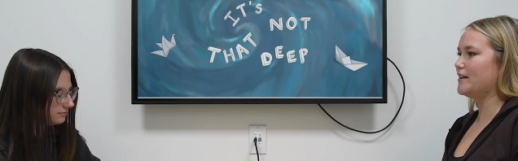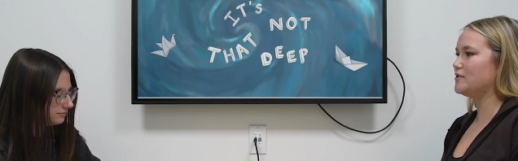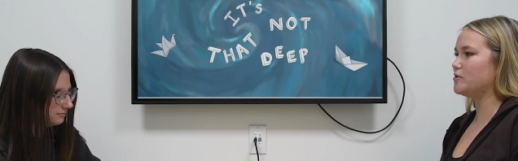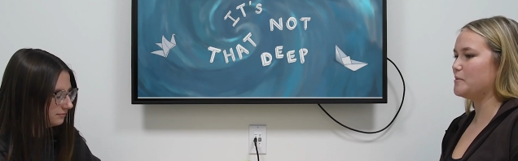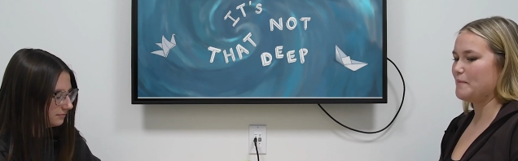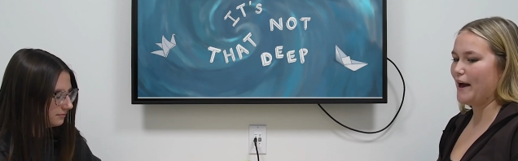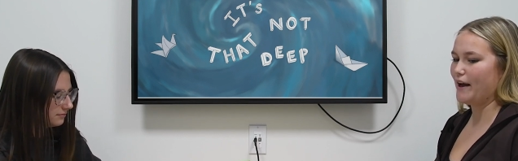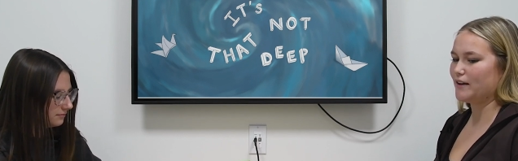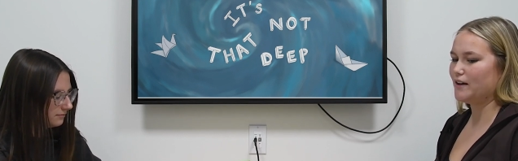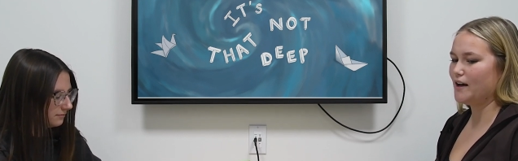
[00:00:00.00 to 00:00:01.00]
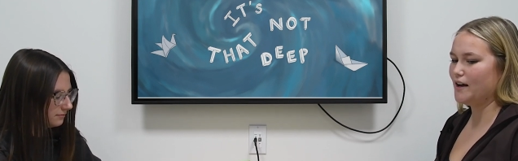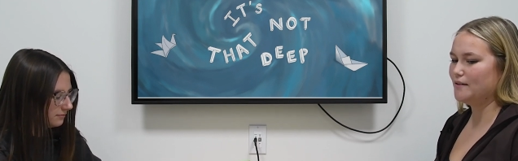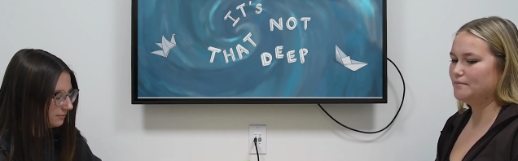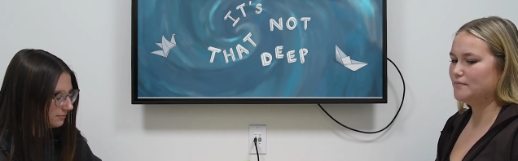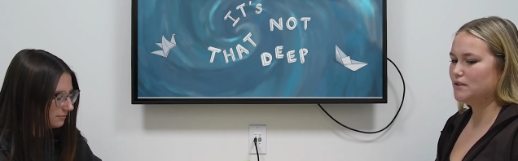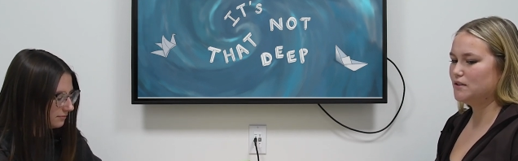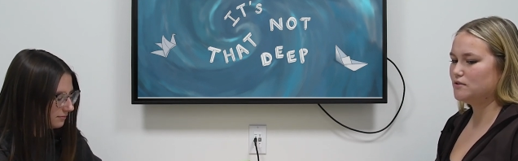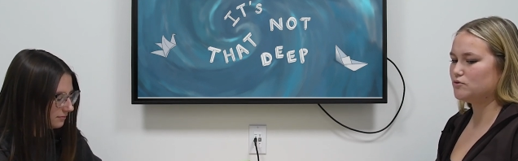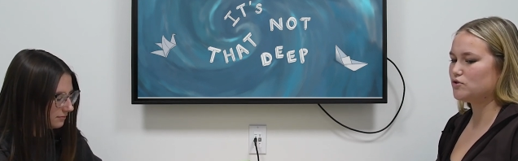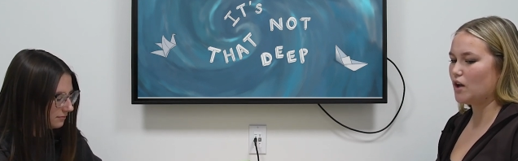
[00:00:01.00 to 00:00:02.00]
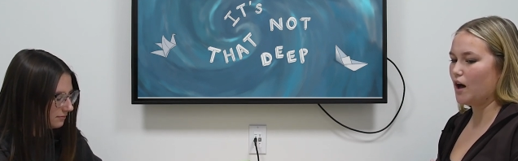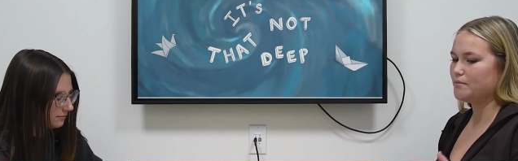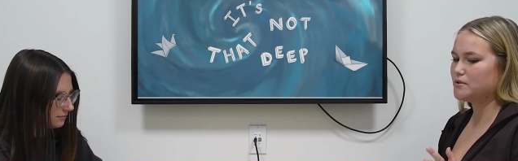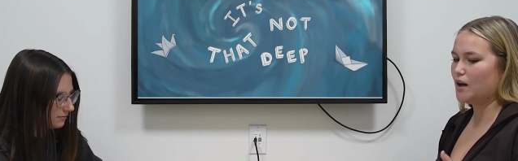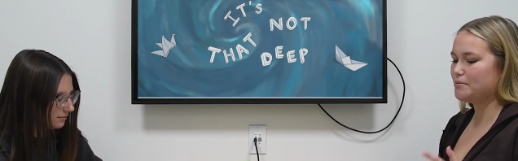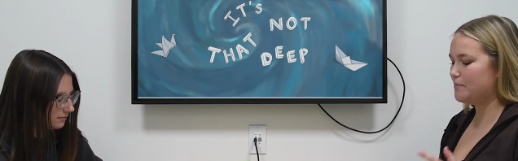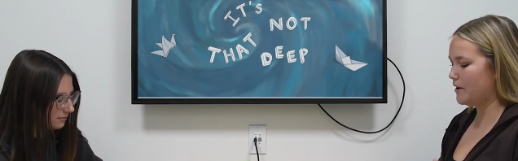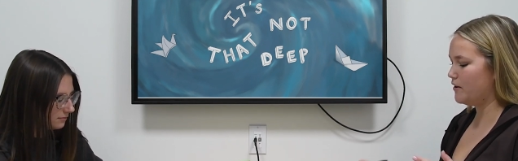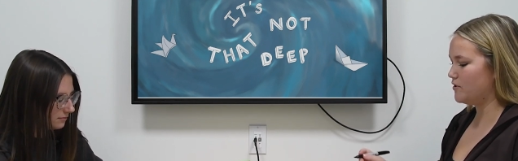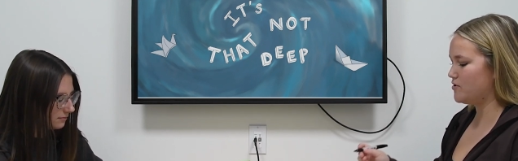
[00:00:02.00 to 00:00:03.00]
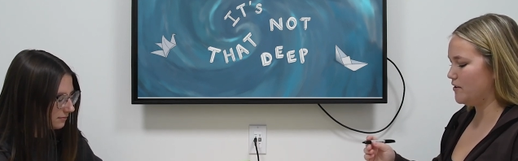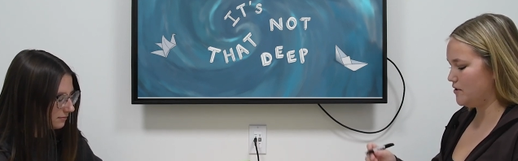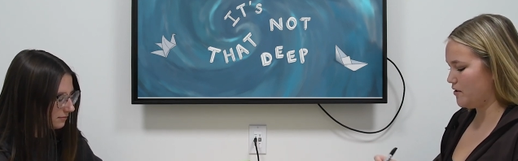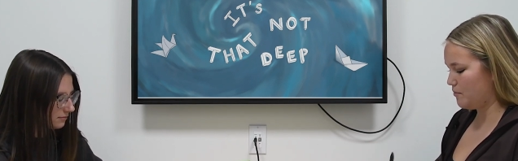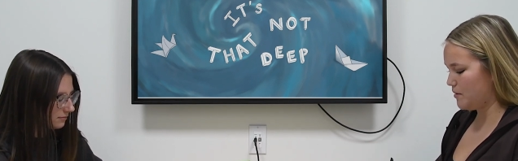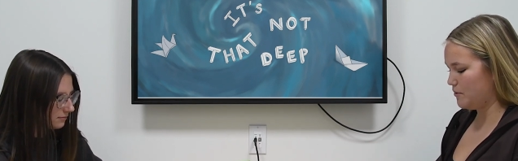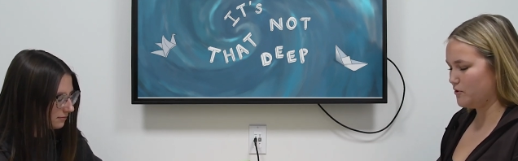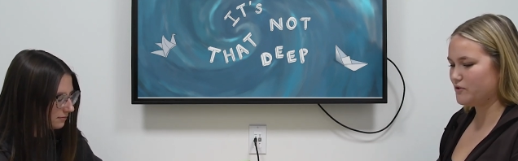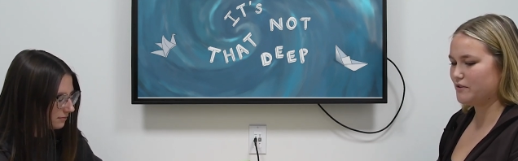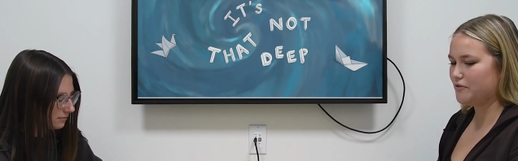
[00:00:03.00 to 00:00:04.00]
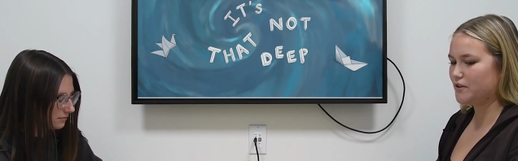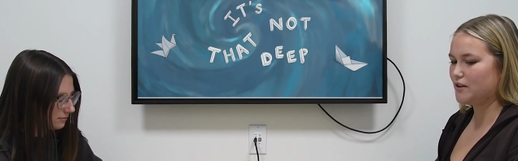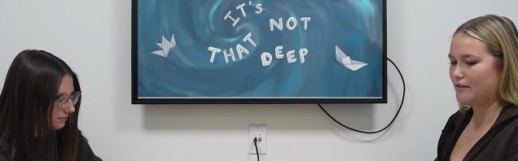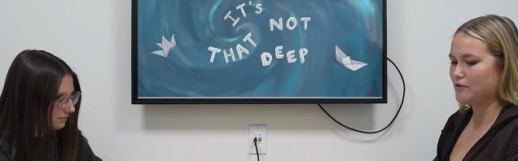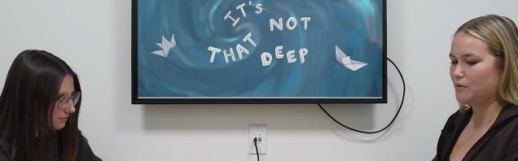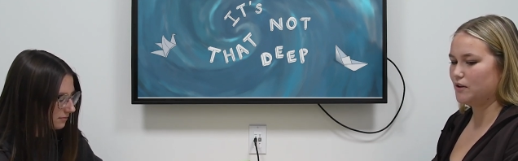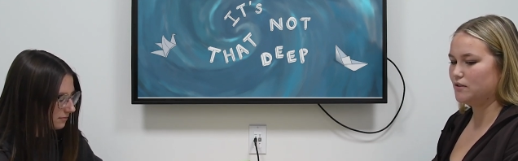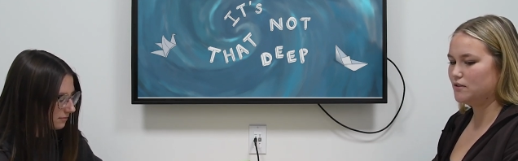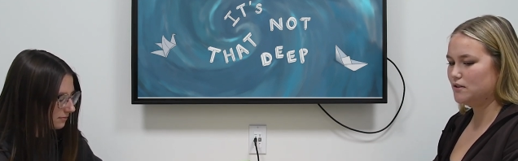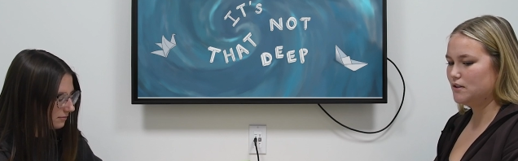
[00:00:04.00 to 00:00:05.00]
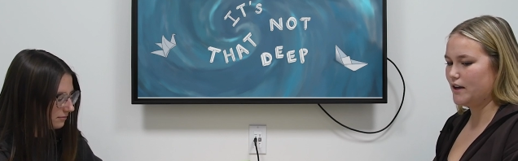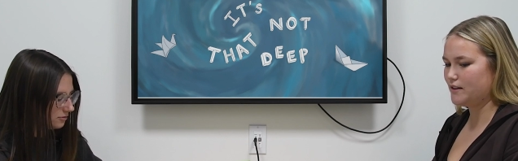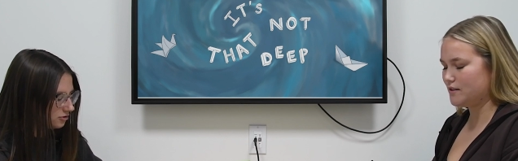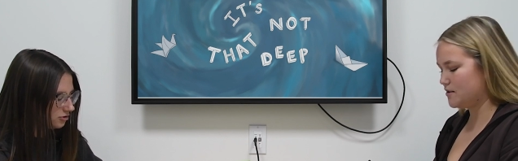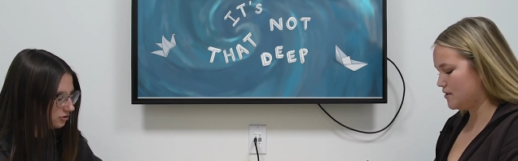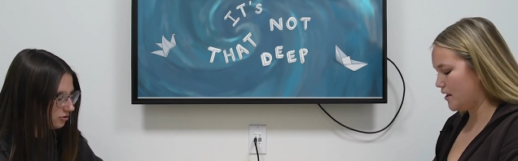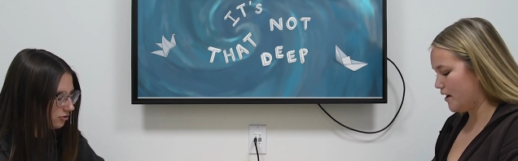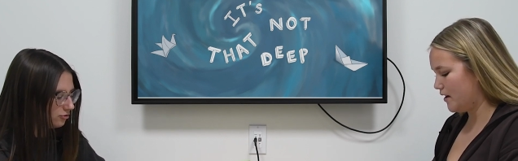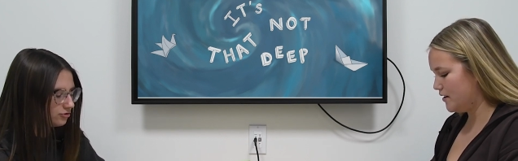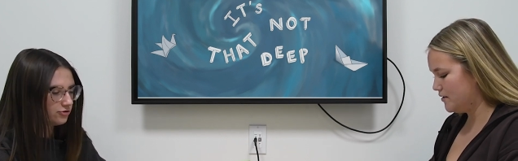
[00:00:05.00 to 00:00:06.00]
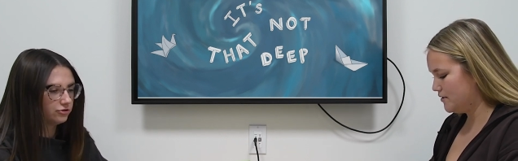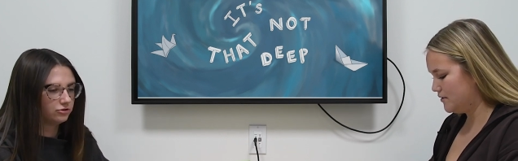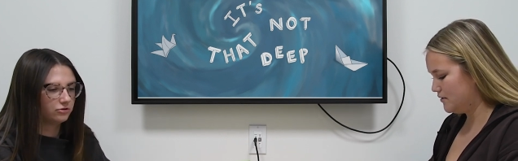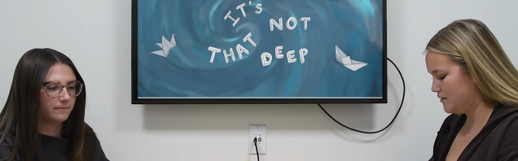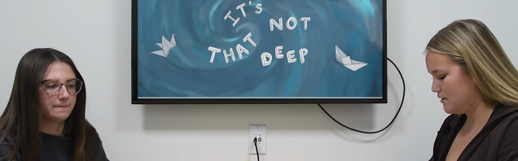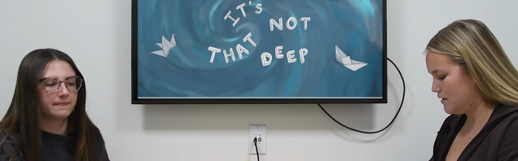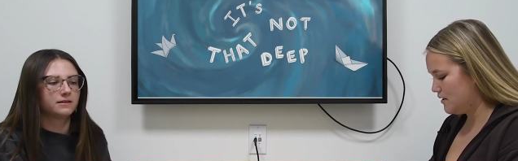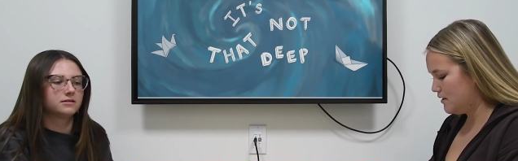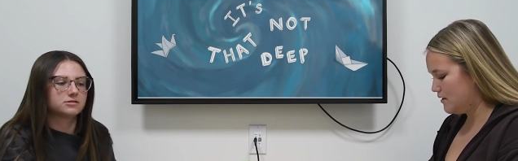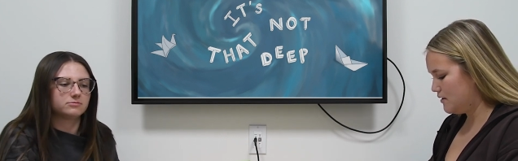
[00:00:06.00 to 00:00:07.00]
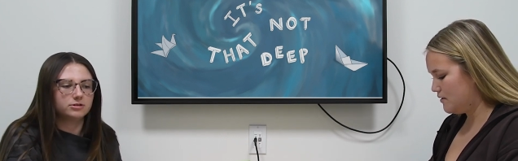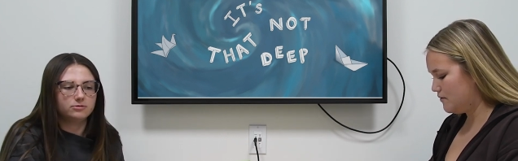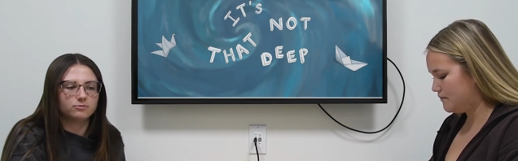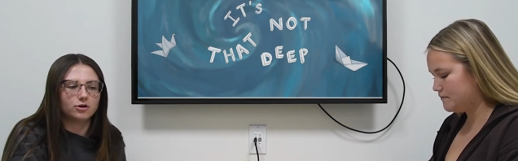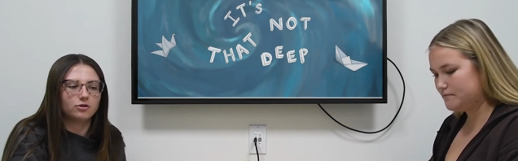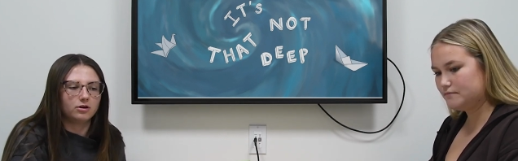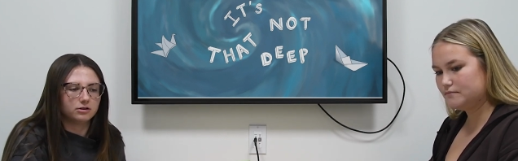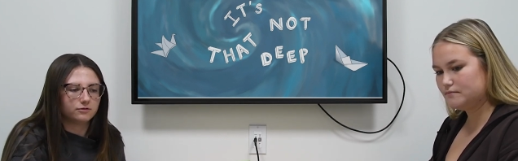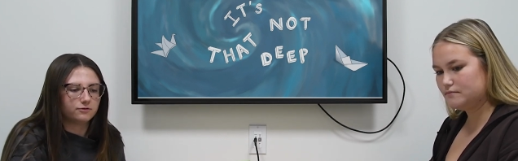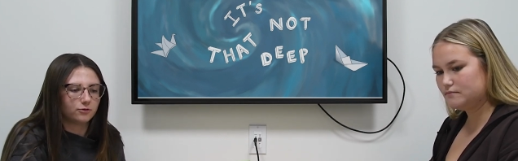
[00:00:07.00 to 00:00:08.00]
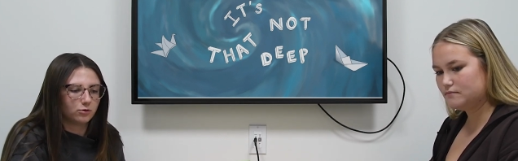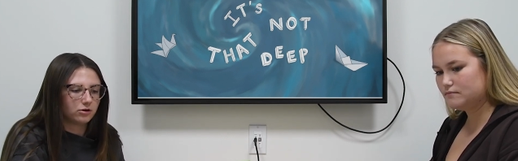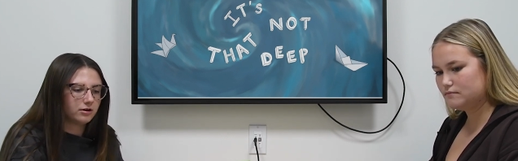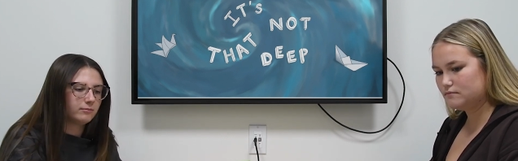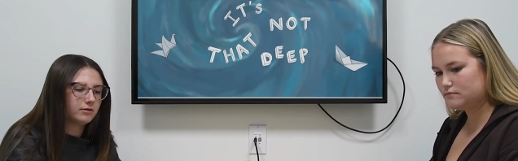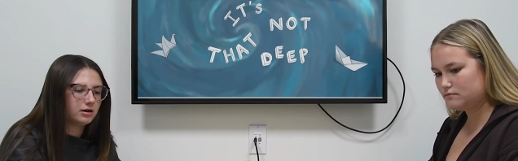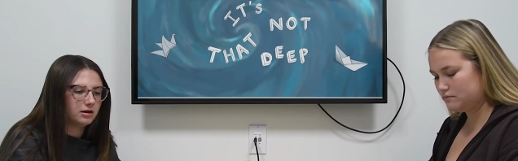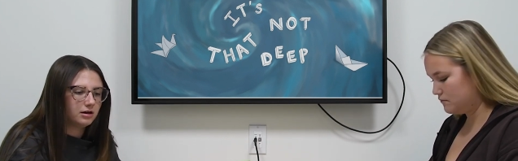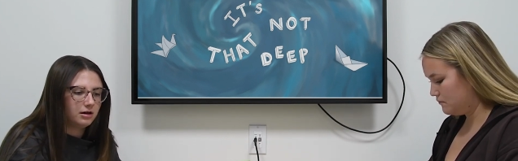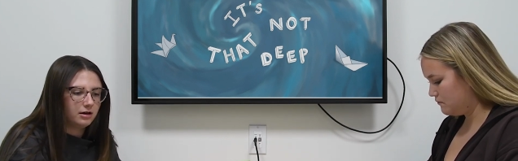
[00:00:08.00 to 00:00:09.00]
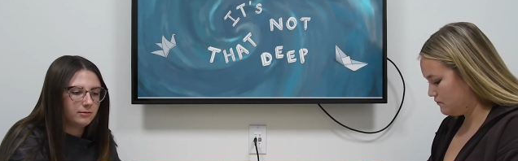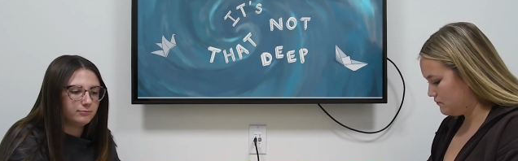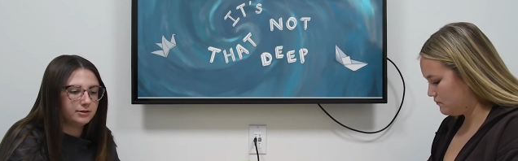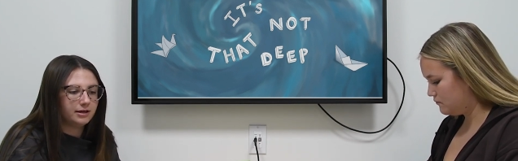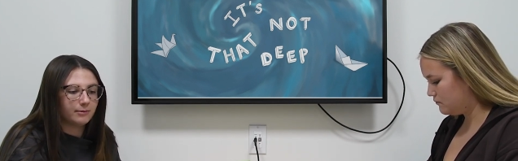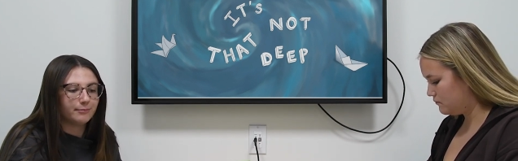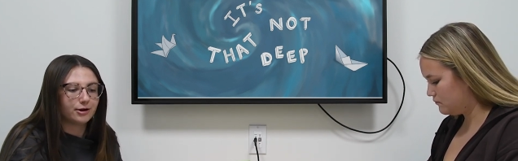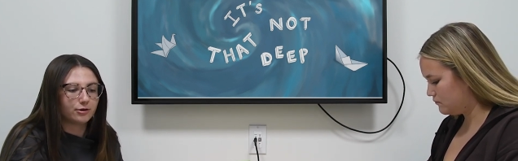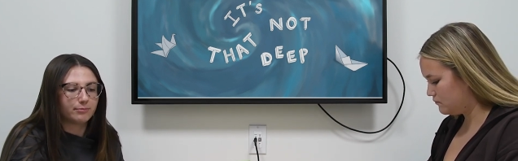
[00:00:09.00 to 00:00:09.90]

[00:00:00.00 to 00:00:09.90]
Speaker 1: that took me back um, so stop stop comparing yourself to other people you're different than everyone and that's a so way.
Speaker 2: true somebody wrote on the form being a better